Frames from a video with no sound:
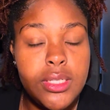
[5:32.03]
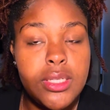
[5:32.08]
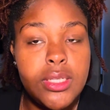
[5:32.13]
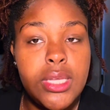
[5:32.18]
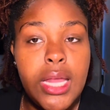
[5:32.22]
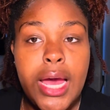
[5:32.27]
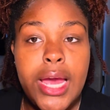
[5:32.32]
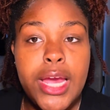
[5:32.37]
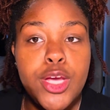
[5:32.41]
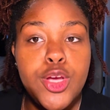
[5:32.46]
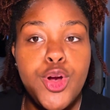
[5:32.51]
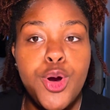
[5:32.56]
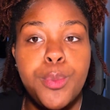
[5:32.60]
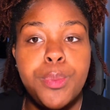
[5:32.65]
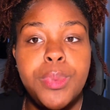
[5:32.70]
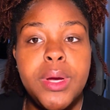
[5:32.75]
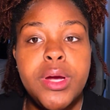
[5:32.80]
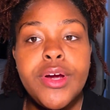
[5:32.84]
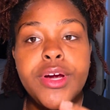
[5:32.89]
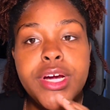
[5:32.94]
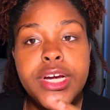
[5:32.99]
Like your
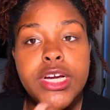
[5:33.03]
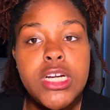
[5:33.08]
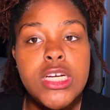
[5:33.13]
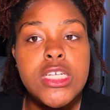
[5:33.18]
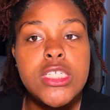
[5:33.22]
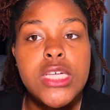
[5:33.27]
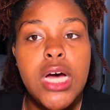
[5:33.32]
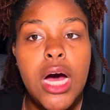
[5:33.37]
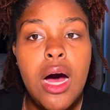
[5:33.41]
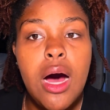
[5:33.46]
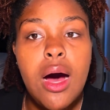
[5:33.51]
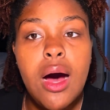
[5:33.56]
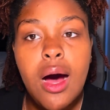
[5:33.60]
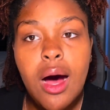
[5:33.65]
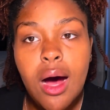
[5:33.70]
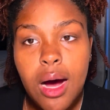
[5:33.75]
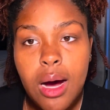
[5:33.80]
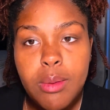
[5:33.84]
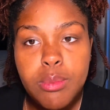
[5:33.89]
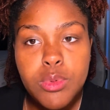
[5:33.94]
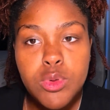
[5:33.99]
period is a
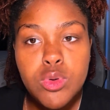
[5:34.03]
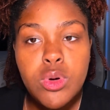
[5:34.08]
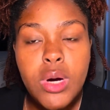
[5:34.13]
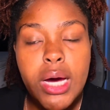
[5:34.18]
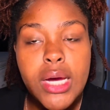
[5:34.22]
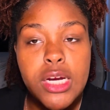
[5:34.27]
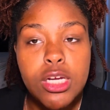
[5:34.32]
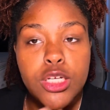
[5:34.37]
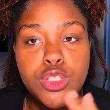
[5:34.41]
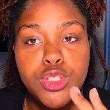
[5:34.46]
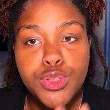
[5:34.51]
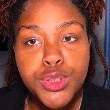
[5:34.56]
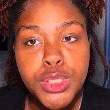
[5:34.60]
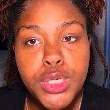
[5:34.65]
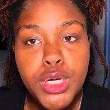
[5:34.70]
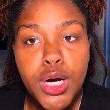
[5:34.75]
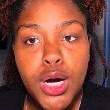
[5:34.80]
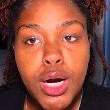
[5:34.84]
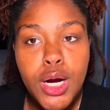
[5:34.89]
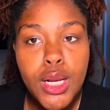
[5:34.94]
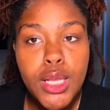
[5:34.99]
op. You gotta treat
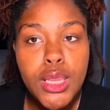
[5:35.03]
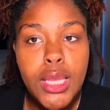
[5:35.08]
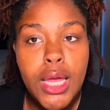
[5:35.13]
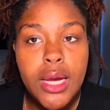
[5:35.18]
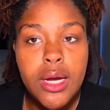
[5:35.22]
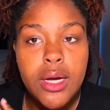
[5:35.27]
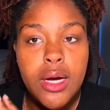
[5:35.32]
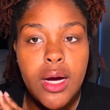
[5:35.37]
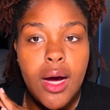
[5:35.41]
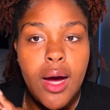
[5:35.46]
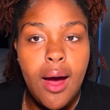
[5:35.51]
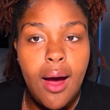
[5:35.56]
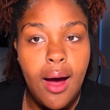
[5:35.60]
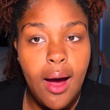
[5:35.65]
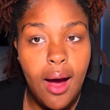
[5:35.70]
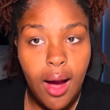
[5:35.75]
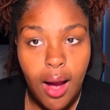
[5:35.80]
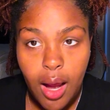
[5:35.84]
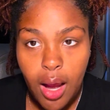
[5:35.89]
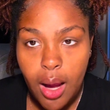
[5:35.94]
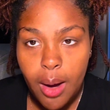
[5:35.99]
her like a
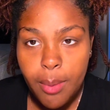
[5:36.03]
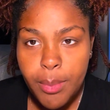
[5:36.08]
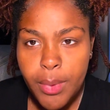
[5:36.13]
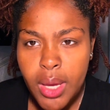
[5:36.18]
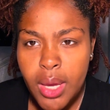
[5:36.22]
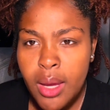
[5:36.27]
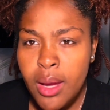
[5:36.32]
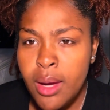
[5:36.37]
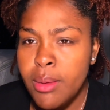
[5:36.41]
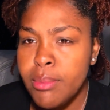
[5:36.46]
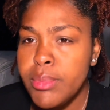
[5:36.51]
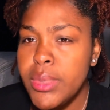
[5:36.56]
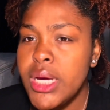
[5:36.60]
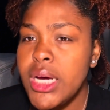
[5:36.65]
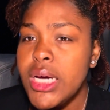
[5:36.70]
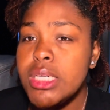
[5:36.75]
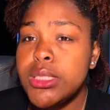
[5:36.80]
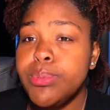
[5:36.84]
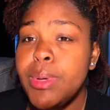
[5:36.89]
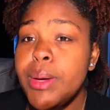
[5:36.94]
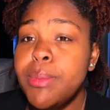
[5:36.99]
op.
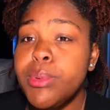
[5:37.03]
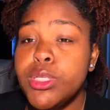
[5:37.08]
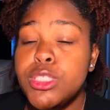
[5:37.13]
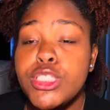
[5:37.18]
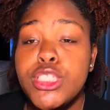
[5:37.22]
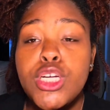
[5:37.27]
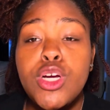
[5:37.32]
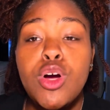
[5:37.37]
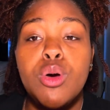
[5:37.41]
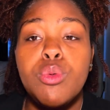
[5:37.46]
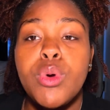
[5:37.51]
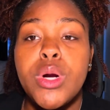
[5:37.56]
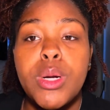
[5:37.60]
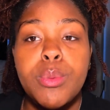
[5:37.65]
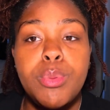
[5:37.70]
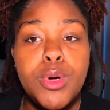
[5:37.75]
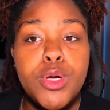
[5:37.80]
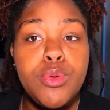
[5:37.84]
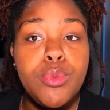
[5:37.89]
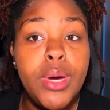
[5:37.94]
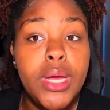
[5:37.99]
Because baby, she gonna run up
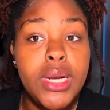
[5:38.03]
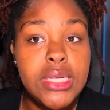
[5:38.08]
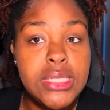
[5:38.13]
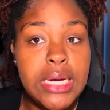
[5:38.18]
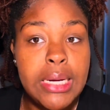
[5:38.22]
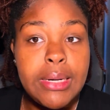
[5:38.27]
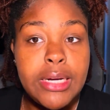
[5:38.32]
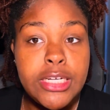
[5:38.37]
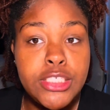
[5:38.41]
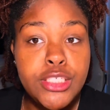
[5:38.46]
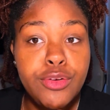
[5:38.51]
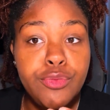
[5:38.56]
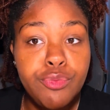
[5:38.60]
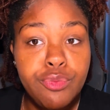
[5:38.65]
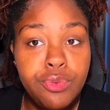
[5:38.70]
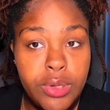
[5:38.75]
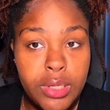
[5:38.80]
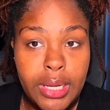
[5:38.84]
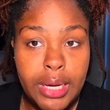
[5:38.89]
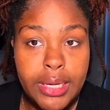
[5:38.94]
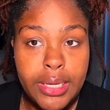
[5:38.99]
on you anytime that she
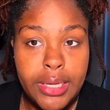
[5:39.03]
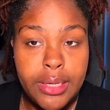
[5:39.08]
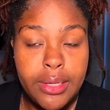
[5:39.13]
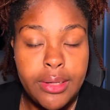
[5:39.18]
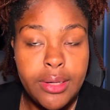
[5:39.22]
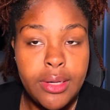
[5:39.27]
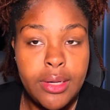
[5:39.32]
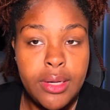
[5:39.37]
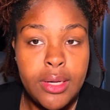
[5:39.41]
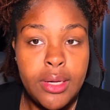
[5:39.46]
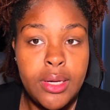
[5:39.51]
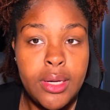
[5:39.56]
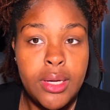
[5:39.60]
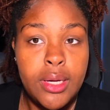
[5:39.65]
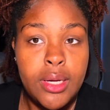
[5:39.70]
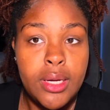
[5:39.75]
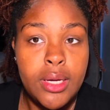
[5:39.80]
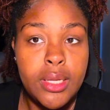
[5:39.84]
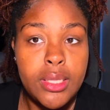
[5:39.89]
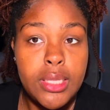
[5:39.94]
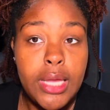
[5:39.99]
feel like it.
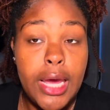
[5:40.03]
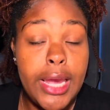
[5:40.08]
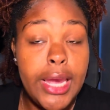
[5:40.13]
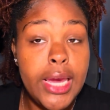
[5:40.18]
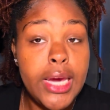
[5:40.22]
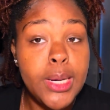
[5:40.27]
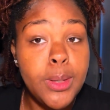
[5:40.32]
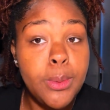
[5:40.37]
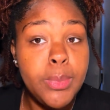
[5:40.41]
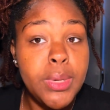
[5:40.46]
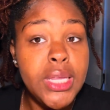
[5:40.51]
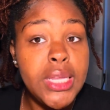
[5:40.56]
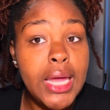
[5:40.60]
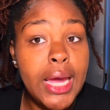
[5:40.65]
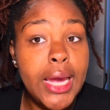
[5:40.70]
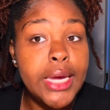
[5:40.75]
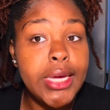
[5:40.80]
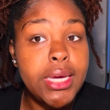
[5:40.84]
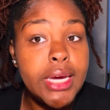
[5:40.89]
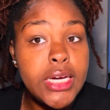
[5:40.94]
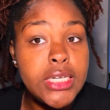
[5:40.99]
Like it could be
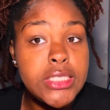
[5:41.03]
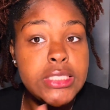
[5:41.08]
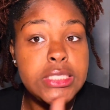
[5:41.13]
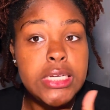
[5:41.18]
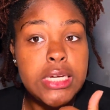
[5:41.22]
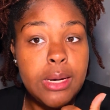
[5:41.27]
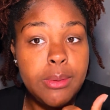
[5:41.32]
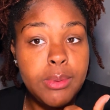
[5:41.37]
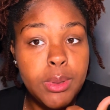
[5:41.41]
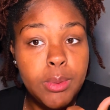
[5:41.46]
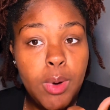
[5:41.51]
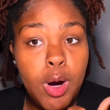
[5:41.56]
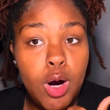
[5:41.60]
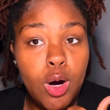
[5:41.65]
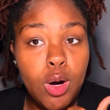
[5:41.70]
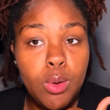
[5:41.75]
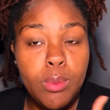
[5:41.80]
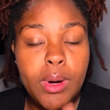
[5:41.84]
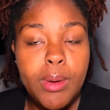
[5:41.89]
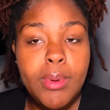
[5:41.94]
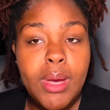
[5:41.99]
like, yeah, she coming
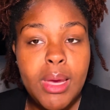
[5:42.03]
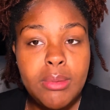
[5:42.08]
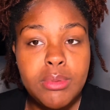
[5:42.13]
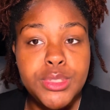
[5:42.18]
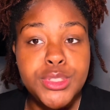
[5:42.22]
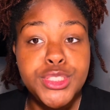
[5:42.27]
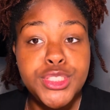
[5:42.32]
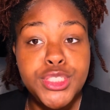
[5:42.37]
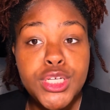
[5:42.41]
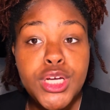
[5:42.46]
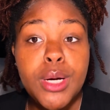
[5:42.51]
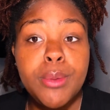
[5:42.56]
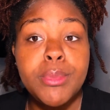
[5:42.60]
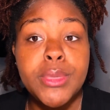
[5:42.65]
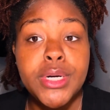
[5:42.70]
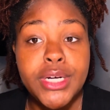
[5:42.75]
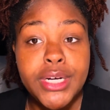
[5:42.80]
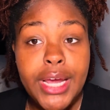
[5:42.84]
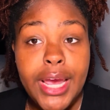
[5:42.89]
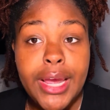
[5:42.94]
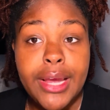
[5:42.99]
tomorrow, but baby, she coming
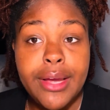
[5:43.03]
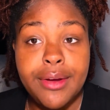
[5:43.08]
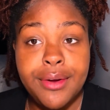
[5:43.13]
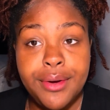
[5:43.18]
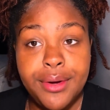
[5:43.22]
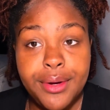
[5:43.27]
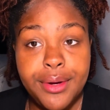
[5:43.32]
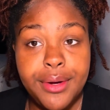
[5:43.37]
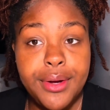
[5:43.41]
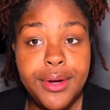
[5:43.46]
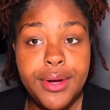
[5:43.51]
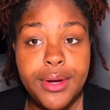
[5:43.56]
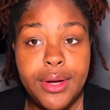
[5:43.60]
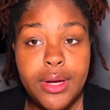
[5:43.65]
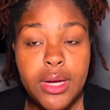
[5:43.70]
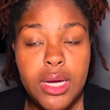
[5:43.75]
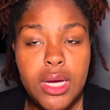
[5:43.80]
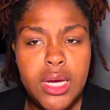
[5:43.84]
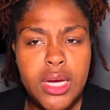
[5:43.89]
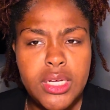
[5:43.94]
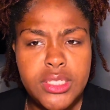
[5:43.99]
today.
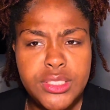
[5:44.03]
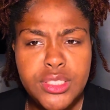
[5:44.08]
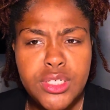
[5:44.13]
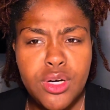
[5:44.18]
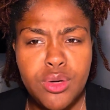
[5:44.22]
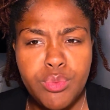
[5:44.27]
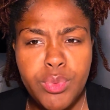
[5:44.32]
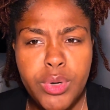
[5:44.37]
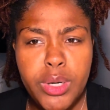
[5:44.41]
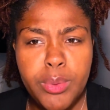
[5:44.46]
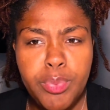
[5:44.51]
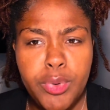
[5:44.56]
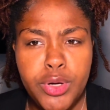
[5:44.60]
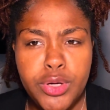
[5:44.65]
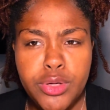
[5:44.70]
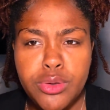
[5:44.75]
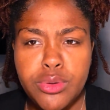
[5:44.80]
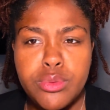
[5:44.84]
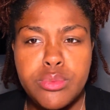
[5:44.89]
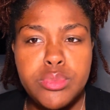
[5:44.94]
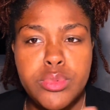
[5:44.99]
And she gonna run up on
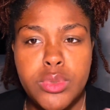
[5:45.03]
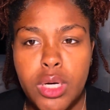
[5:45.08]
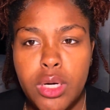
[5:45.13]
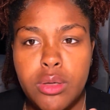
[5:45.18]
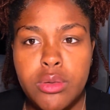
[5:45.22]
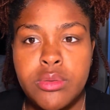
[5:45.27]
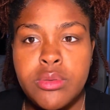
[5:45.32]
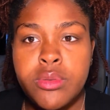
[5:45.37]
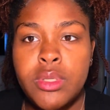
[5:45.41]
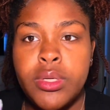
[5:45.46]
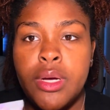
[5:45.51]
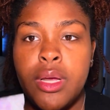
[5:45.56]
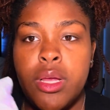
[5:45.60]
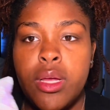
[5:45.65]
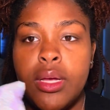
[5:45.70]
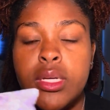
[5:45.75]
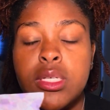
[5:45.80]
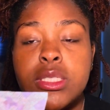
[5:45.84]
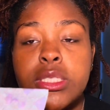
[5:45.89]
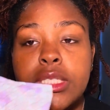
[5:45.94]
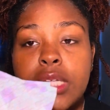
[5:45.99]
you. No.
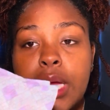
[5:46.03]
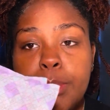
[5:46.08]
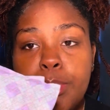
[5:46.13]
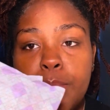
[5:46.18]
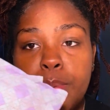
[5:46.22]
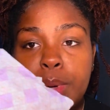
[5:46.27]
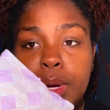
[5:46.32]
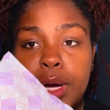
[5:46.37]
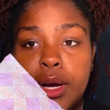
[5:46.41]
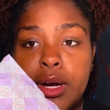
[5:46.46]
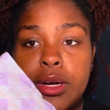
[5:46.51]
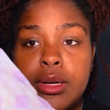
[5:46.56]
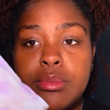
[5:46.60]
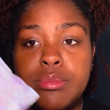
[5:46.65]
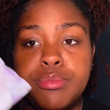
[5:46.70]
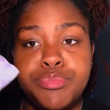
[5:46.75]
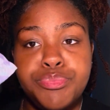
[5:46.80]
Stay prepared.